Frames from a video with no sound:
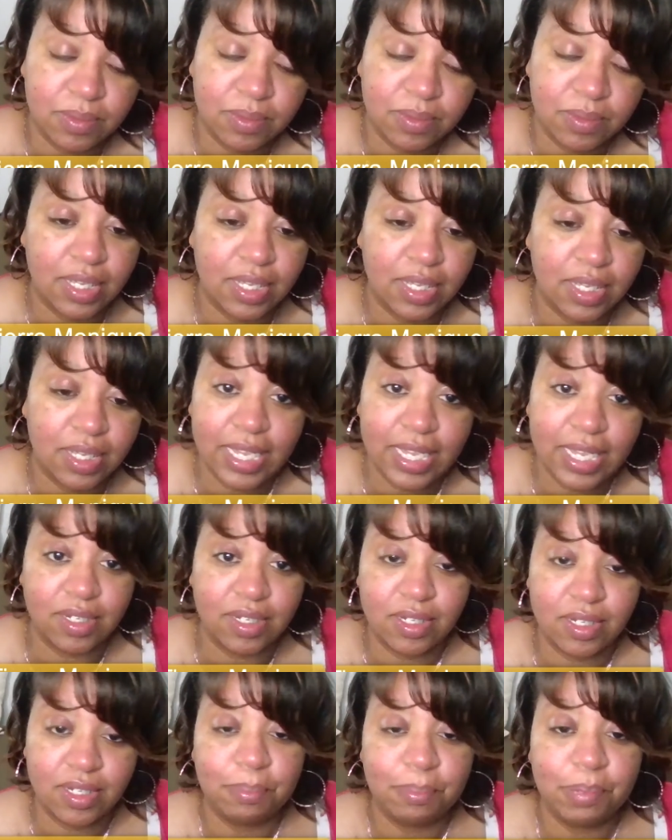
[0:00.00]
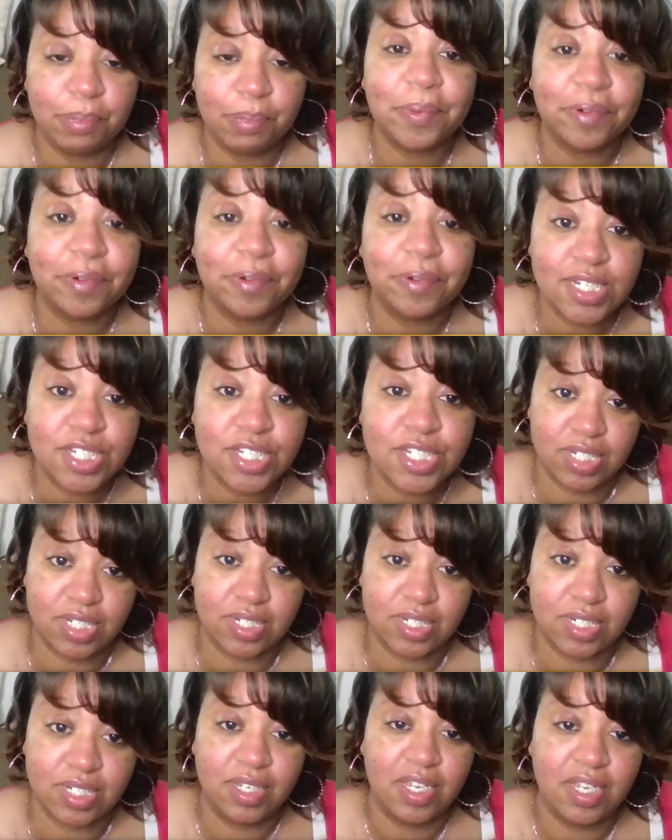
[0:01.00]
again preparation
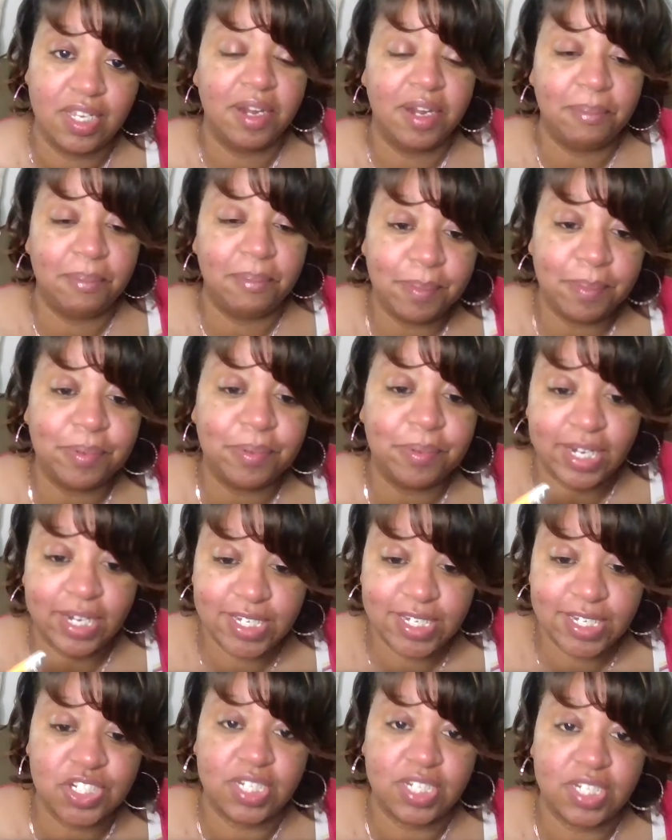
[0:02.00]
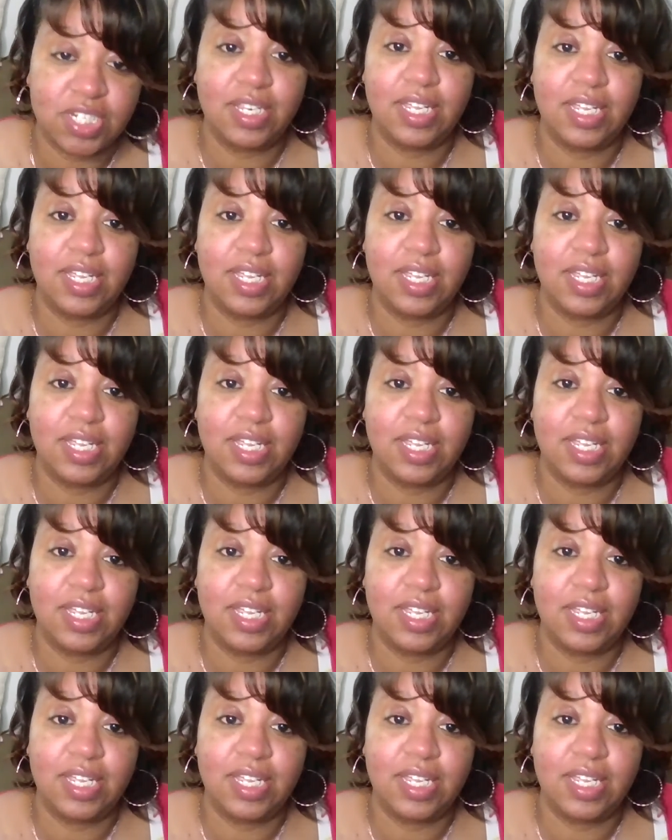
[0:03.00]
preparation